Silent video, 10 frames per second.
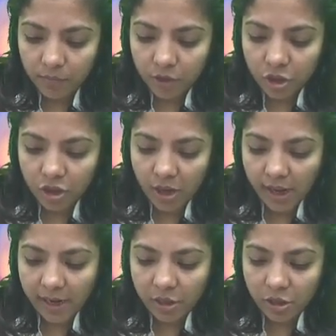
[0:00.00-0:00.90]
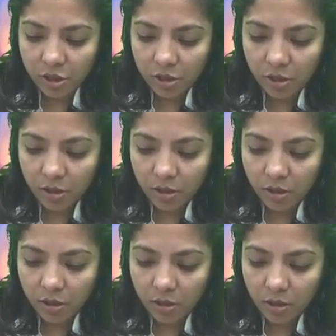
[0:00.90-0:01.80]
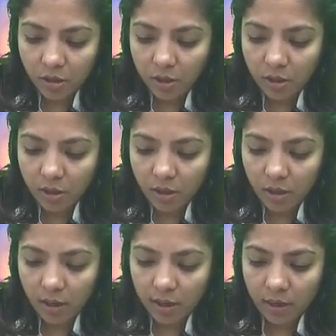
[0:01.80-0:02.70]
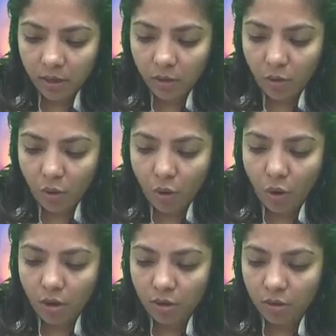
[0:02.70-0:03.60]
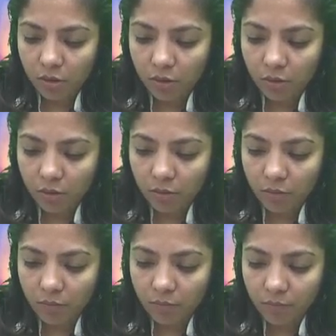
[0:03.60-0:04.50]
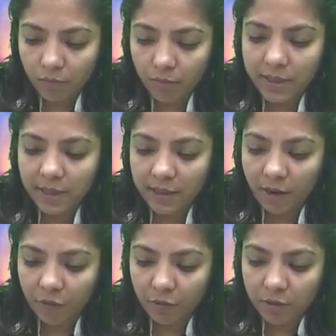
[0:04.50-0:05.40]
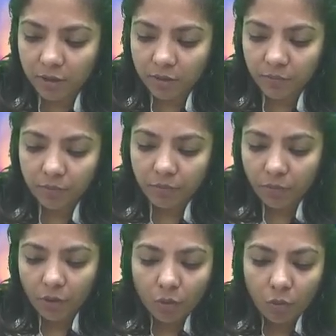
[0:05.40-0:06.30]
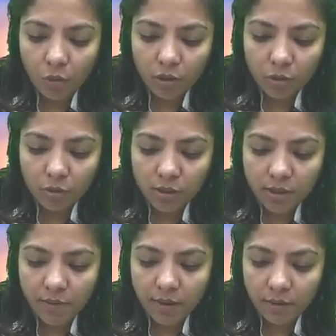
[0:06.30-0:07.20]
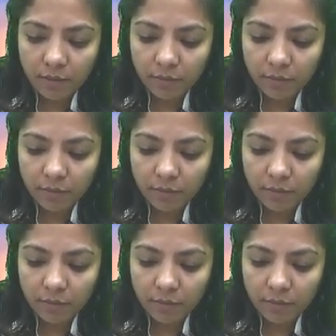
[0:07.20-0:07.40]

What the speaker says: Change in order. We'll see this afterwards. What is rule 7?